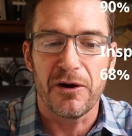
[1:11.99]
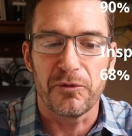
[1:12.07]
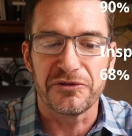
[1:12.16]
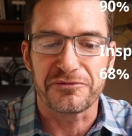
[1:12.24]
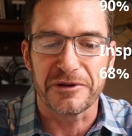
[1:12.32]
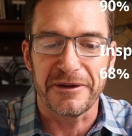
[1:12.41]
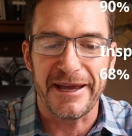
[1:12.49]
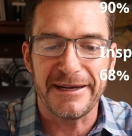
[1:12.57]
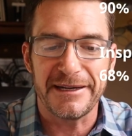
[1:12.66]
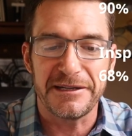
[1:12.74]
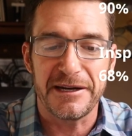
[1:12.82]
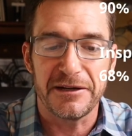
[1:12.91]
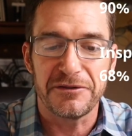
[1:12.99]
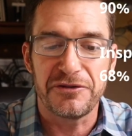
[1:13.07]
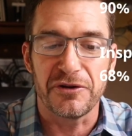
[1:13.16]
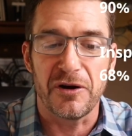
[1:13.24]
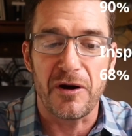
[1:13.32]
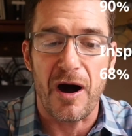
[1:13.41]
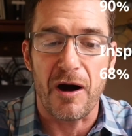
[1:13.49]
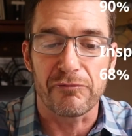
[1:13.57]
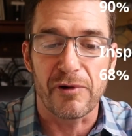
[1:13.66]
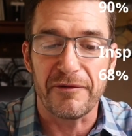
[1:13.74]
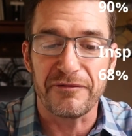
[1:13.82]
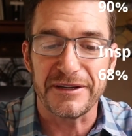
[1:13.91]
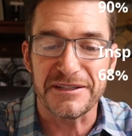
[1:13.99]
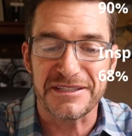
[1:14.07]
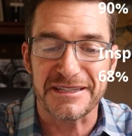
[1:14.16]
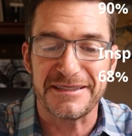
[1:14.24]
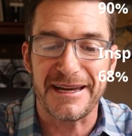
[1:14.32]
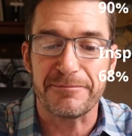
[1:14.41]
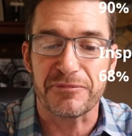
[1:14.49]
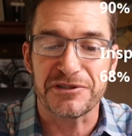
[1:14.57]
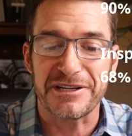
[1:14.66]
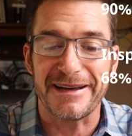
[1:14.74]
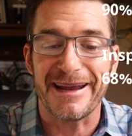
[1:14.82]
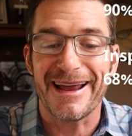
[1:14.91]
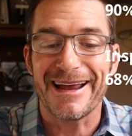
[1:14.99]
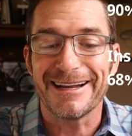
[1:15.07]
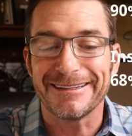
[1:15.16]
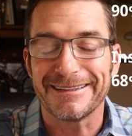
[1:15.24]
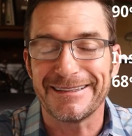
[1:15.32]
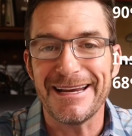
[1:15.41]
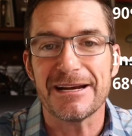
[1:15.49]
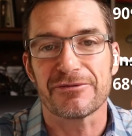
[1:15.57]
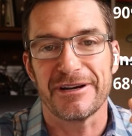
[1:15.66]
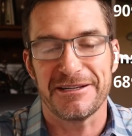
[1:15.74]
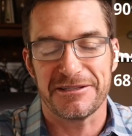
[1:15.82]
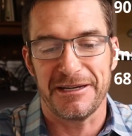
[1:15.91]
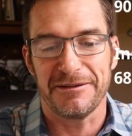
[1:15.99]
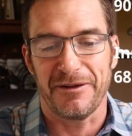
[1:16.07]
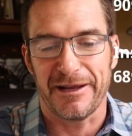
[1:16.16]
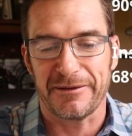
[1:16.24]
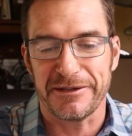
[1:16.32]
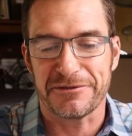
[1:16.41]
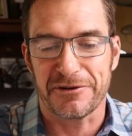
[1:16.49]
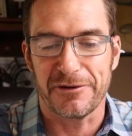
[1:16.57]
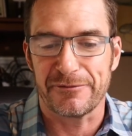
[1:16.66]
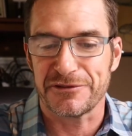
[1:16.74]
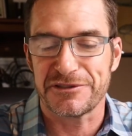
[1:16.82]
was related to a roughly 68% decrease in likely turnover.